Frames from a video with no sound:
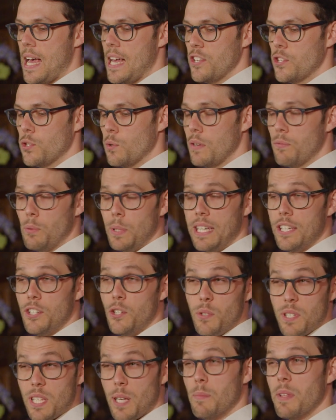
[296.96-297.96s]
So if we can
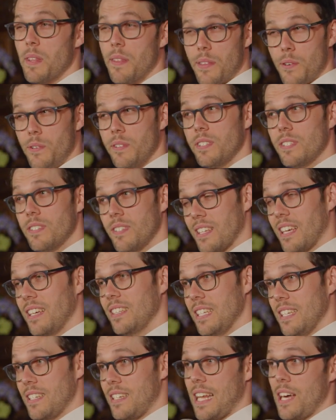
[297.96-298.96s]
do some of the things, at
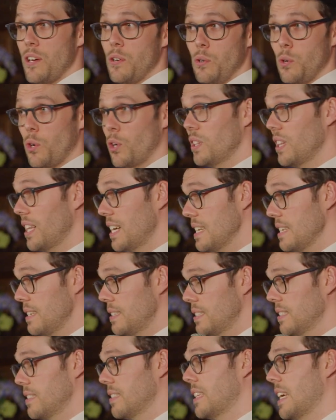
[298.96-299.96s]
least now, online,
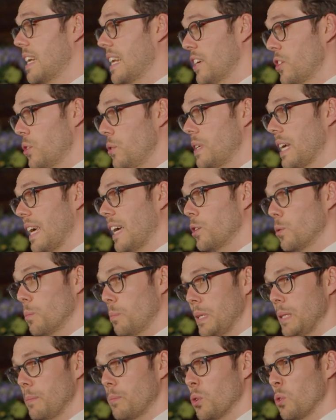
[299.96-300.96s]
then it could help
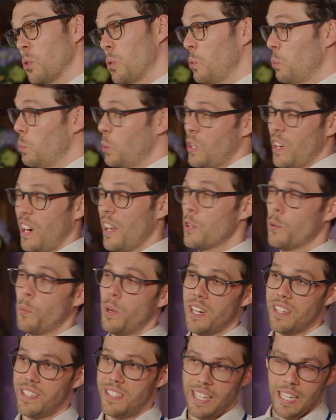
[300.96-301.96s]
people who wouldn't otherwise